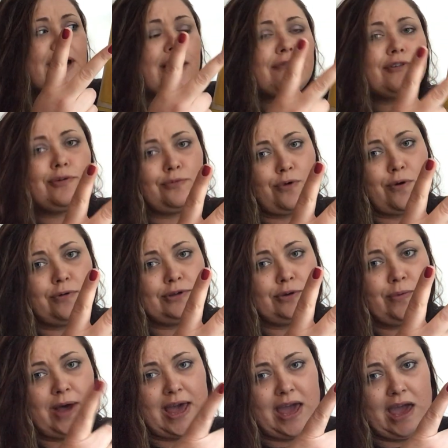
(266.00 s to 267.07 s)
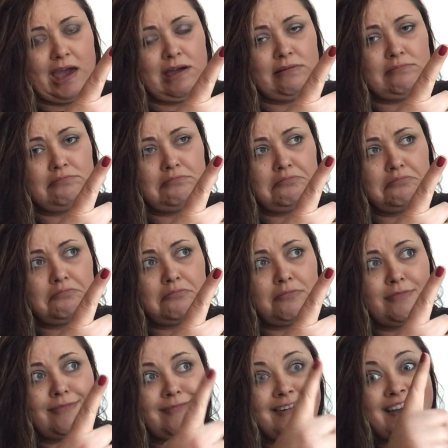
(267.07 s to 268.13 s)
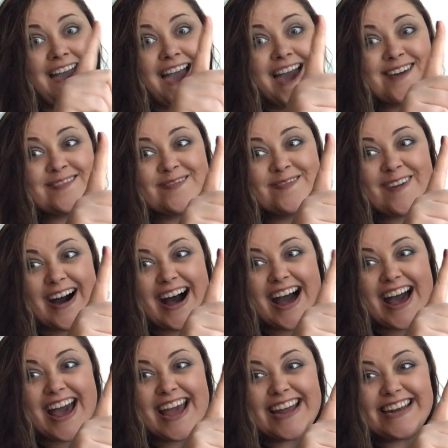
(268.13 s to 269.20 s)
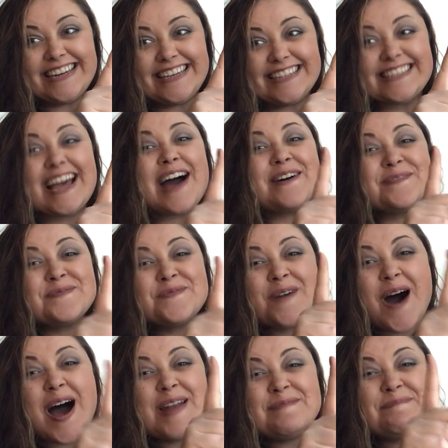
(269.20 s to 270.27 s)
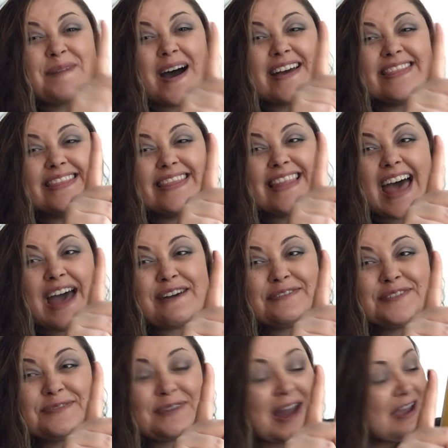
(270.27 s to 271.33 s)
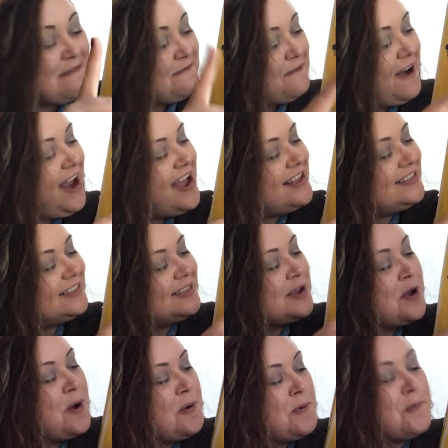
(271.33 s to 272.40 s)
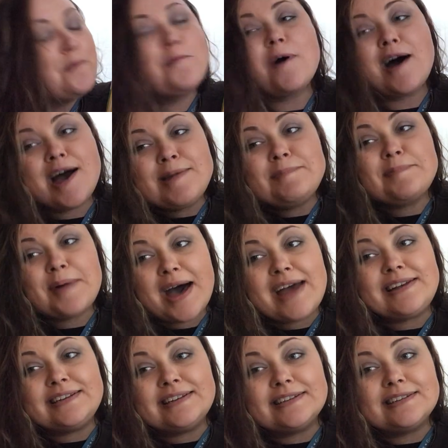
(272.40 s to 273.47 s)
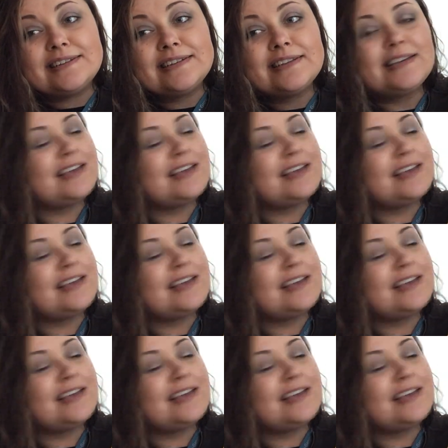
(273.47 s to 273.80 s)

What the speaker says: off and rolled away. 1. He's got 1 button left, right, friends? 1 button.